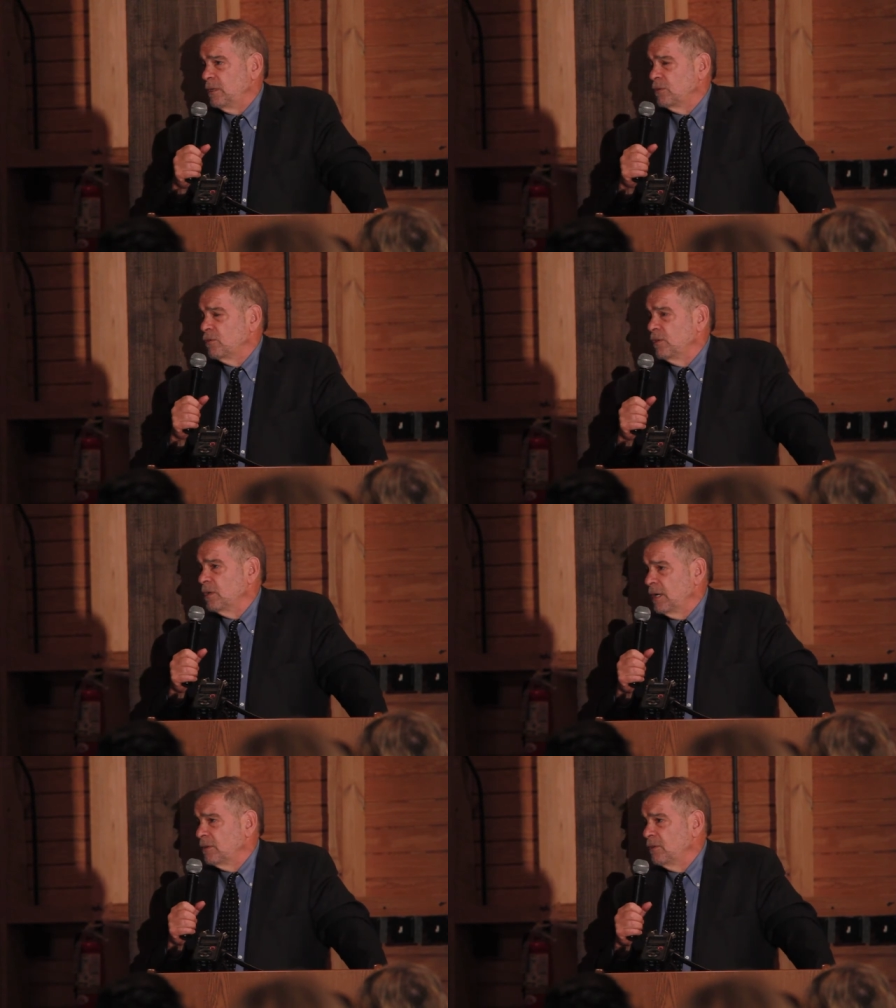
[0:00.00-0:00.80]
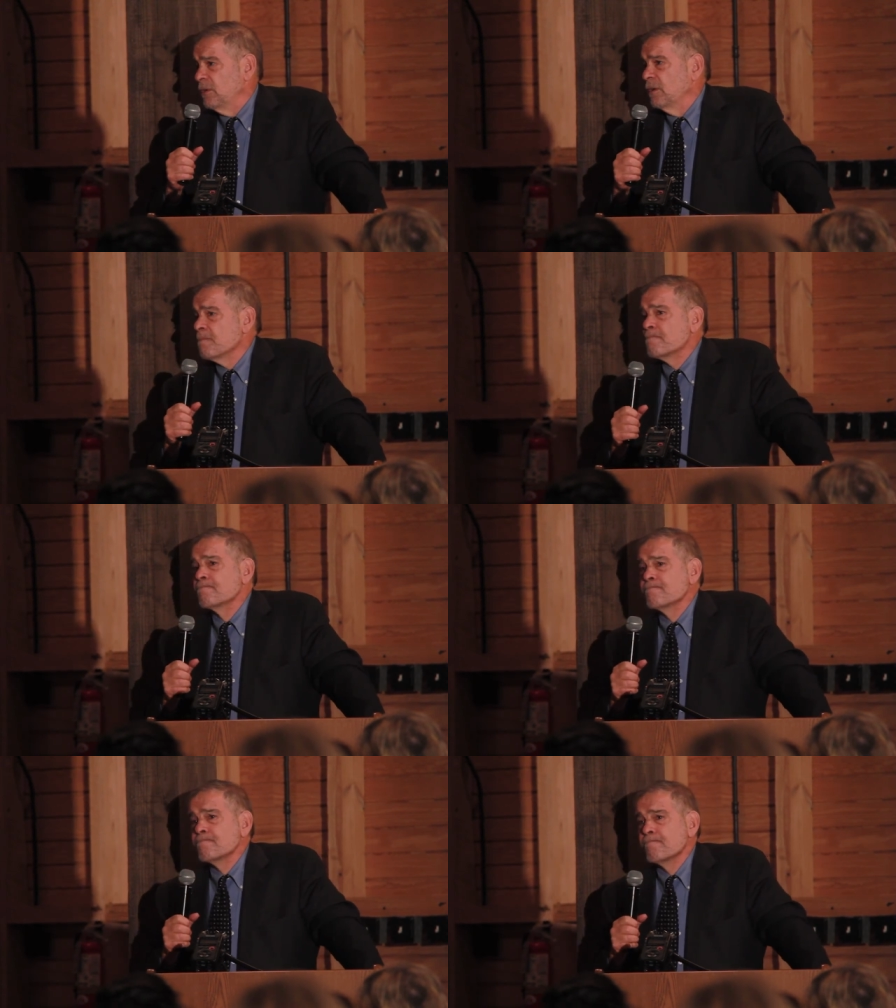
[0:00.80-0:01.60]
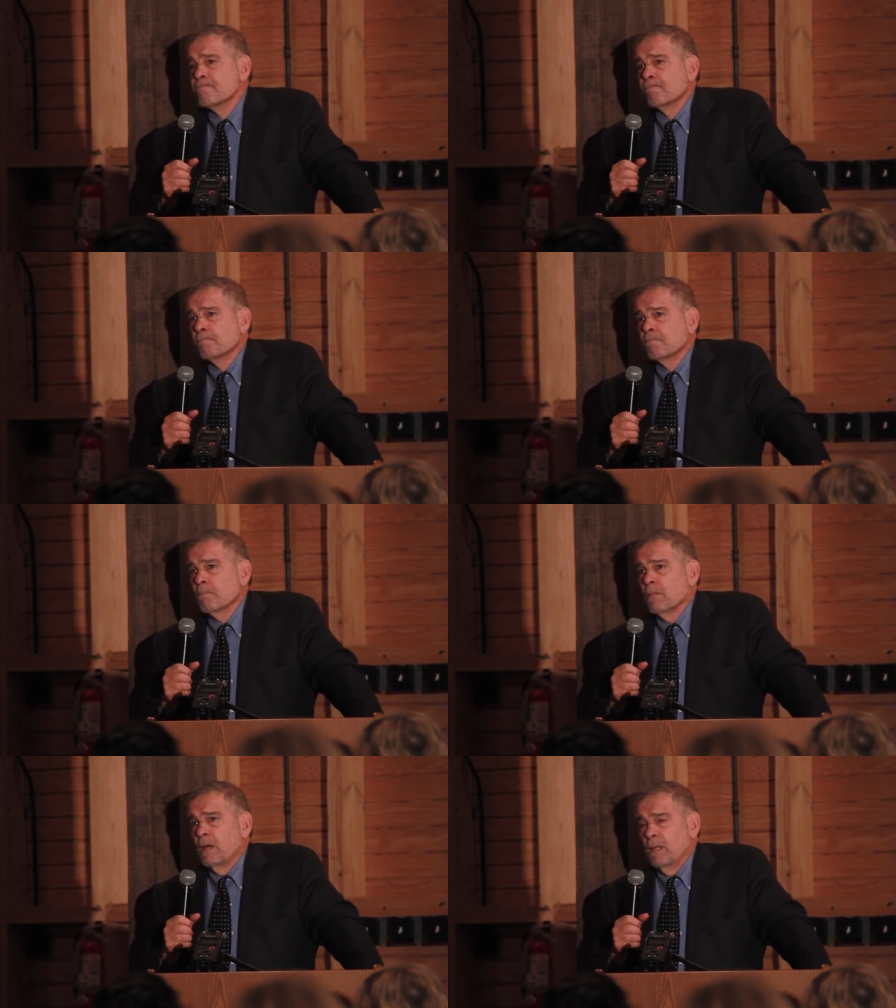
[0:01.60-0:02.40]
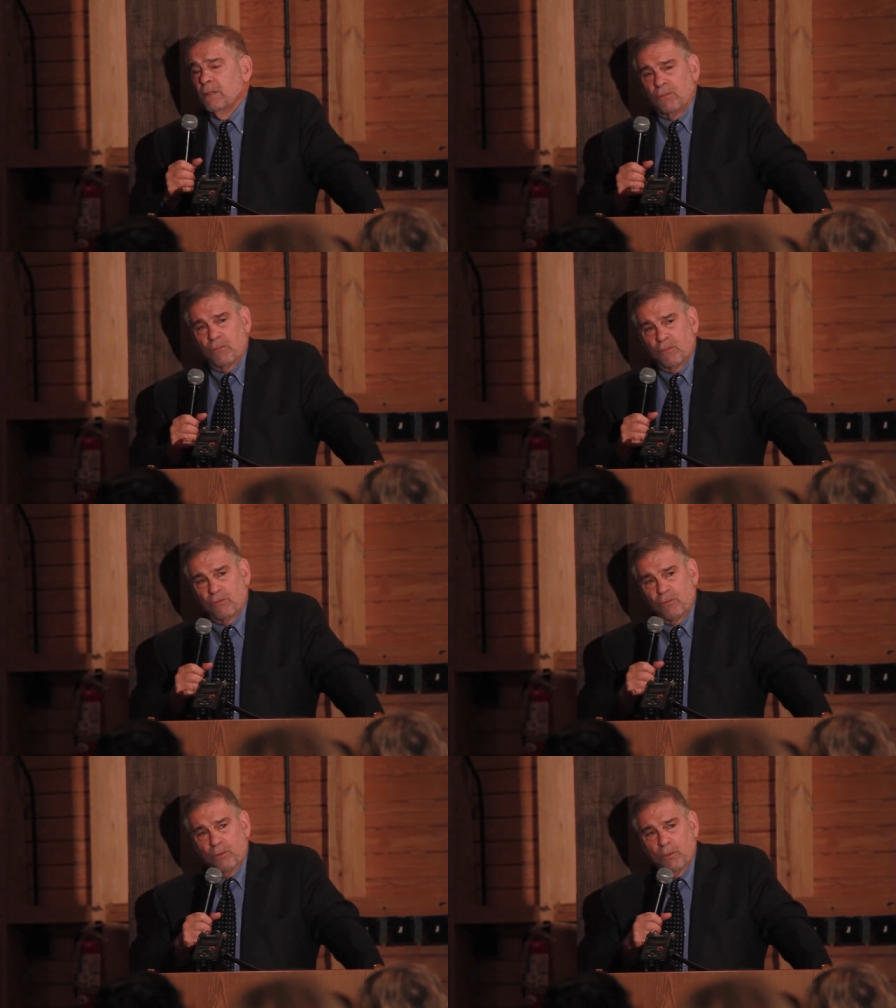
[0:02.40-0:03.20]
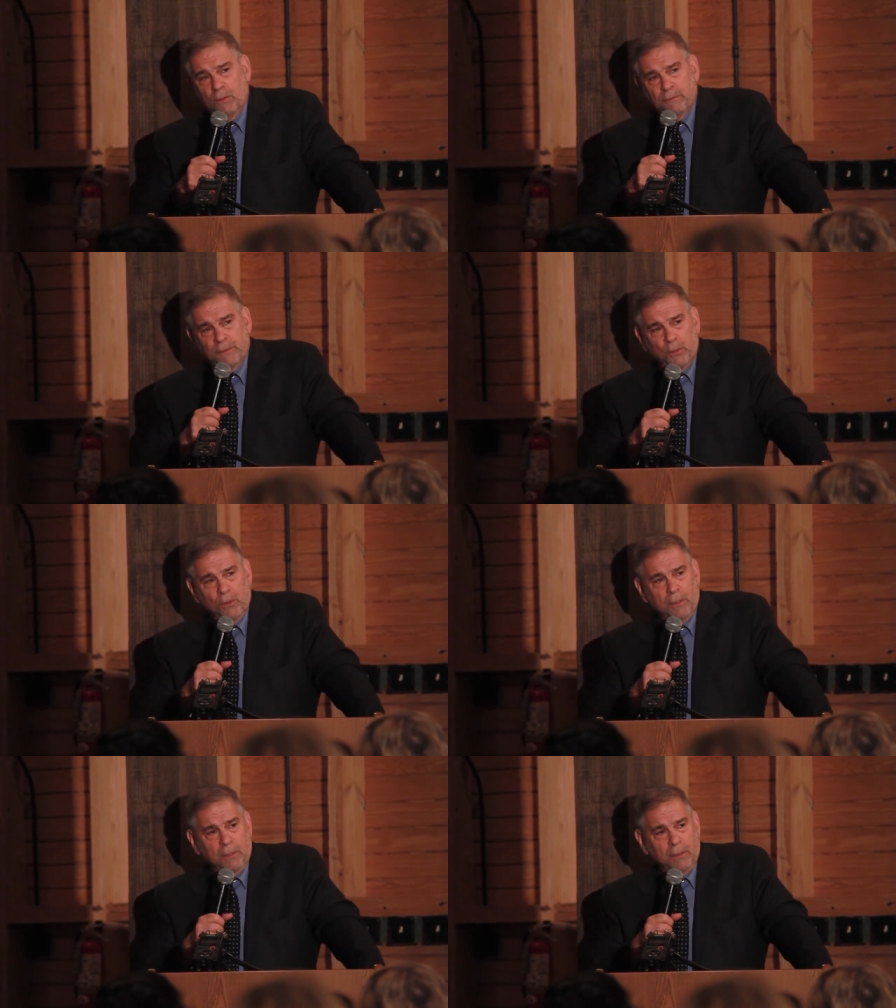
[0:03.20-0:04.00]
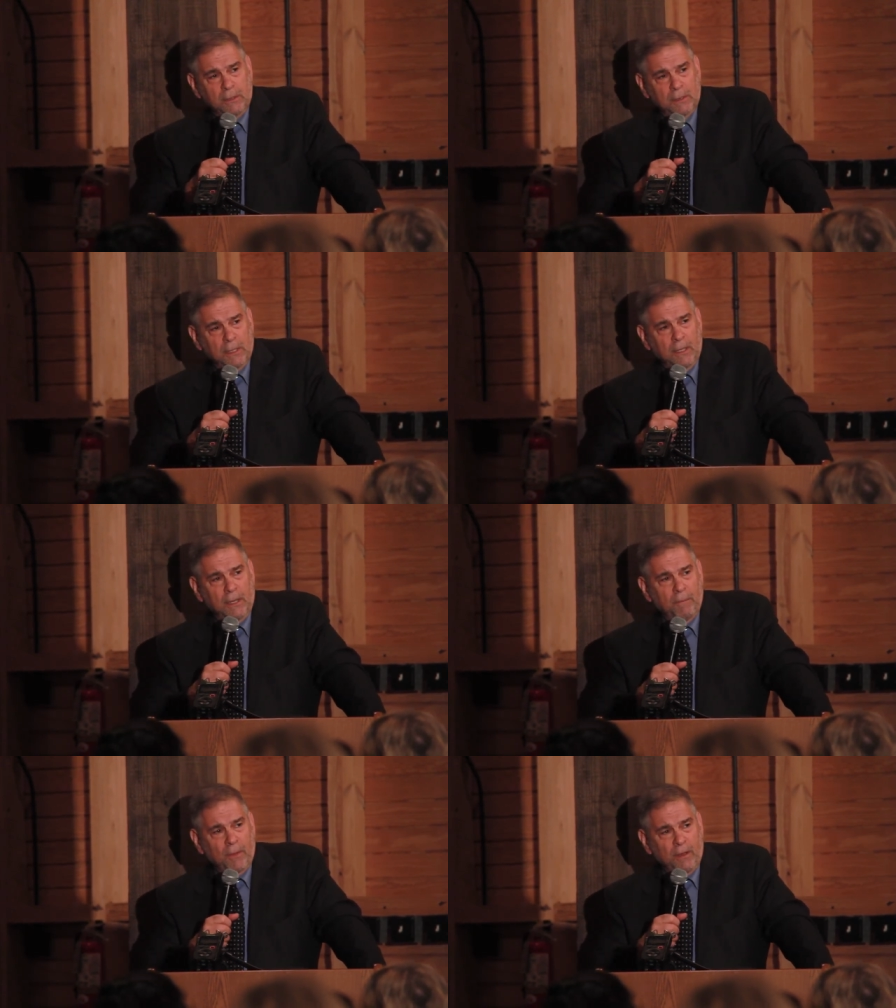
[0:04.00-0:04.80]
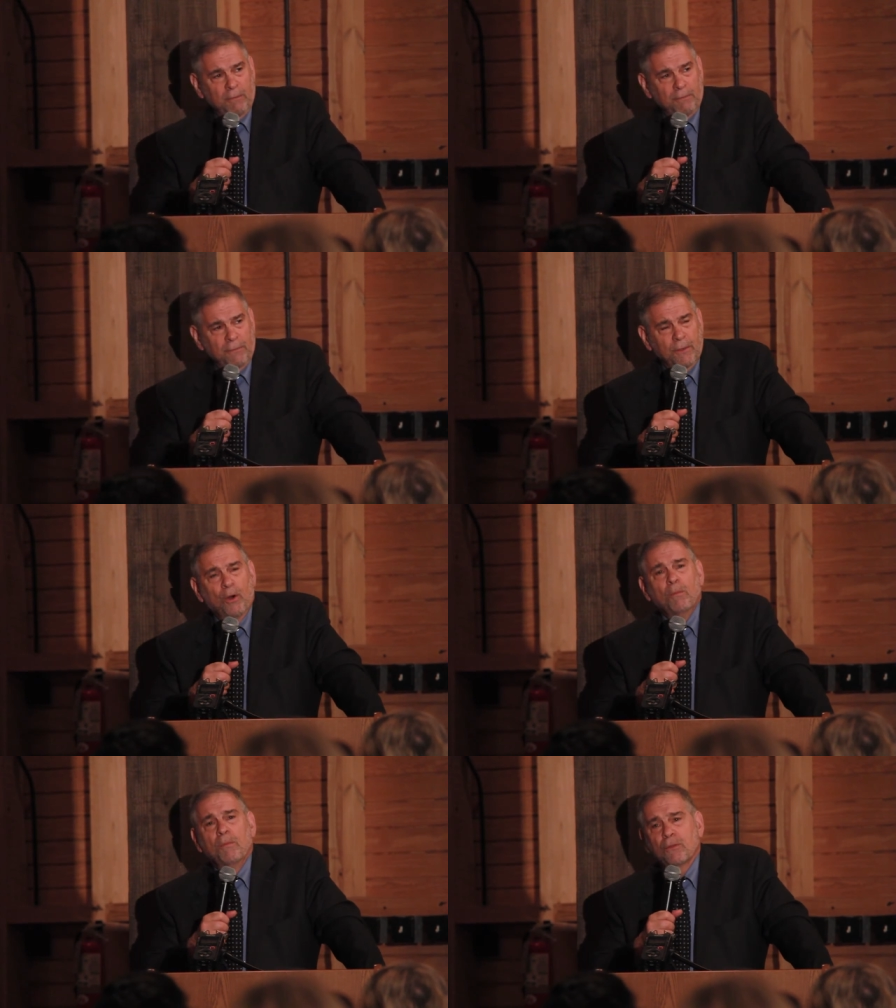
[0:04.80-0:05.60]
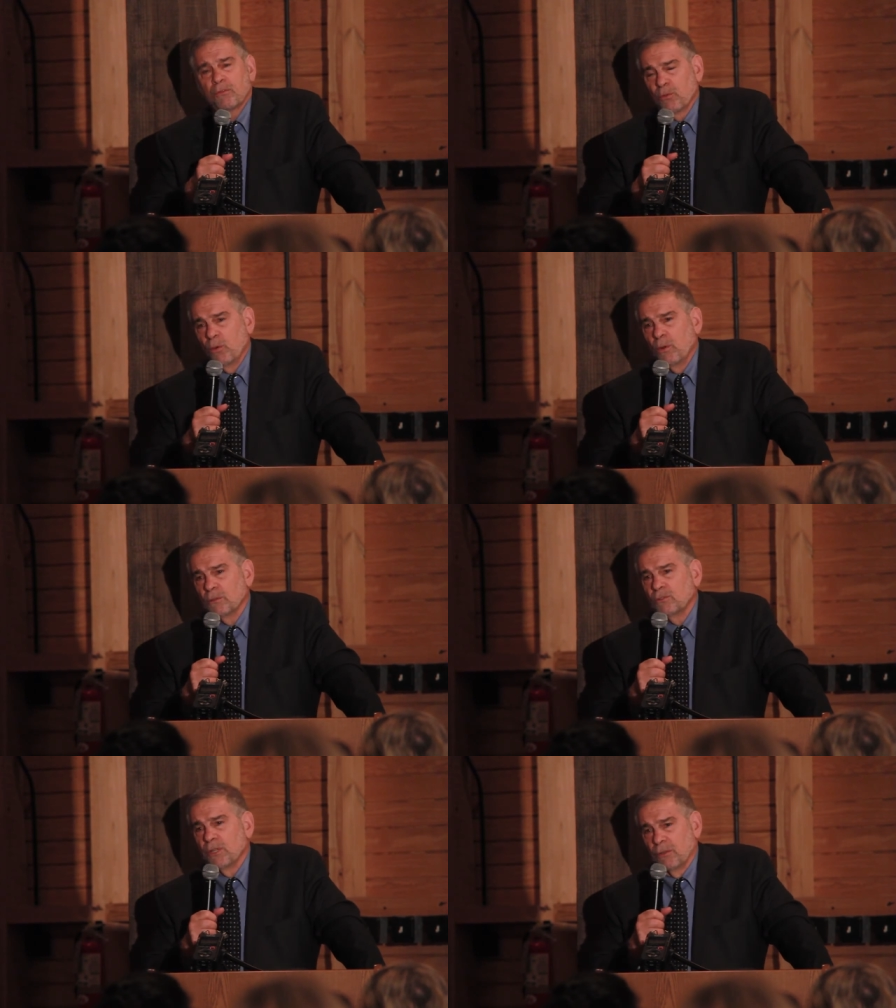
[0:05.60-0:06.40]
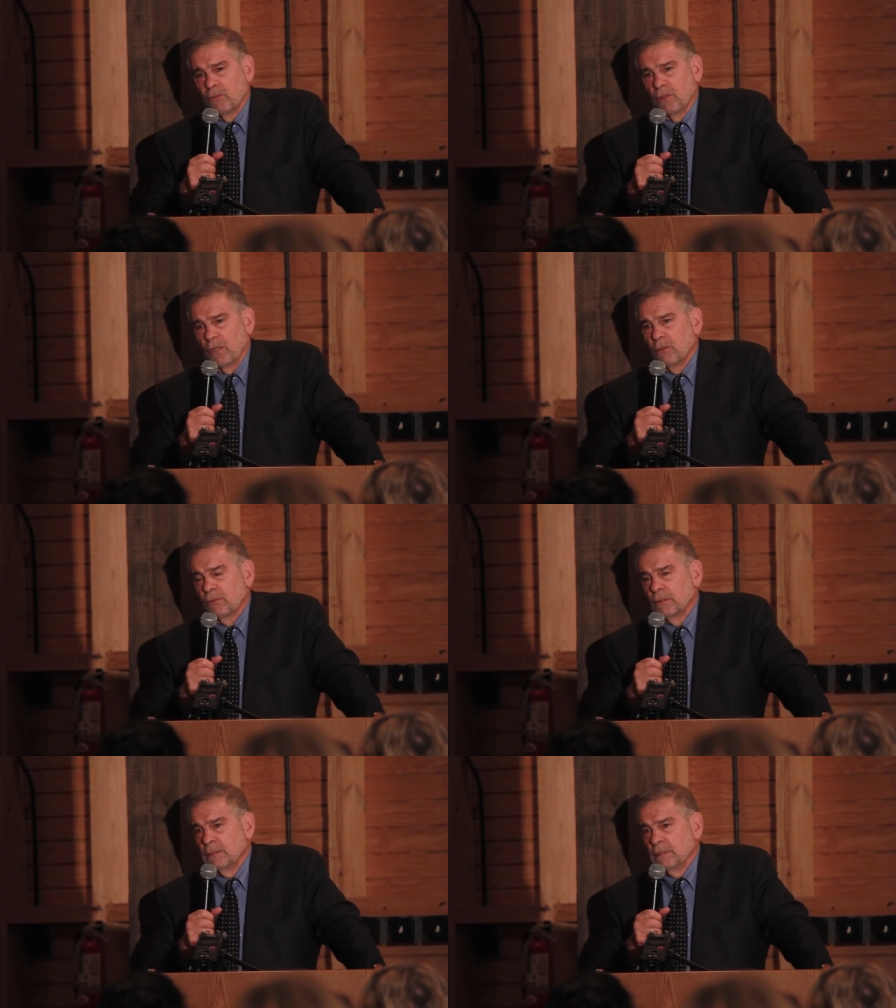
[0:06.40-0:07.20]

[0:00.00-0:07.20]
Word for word: is the idea, and this is true of all, um, of almost all genocides.